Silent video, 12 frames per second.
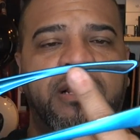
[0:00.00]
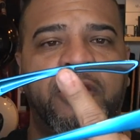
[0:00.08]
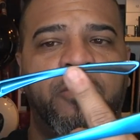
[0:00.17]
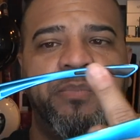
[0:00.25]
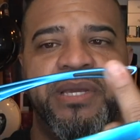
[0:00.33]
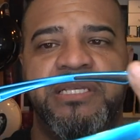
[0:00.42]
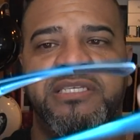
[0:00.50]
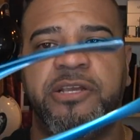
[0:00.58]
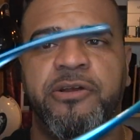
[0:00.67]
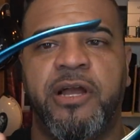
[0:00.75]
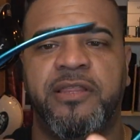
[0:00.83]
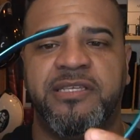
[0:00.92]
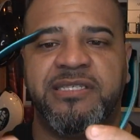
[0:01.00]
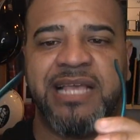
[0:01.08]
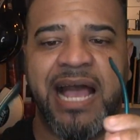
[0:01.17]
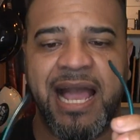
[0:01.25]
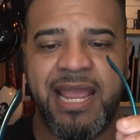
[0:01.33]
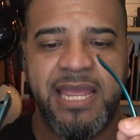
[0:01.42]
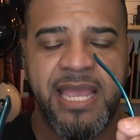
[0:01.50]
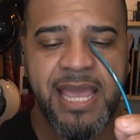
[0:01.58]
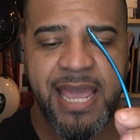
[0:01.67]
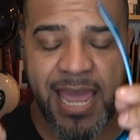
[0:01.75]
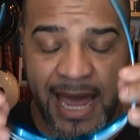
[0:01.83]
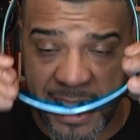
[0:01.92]
little piece here on the side,
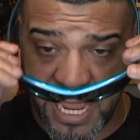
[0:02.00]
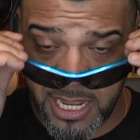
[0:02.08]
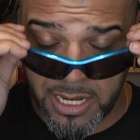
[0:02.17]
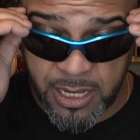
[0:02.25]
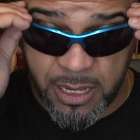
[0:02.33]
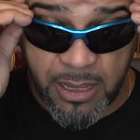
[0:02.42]
and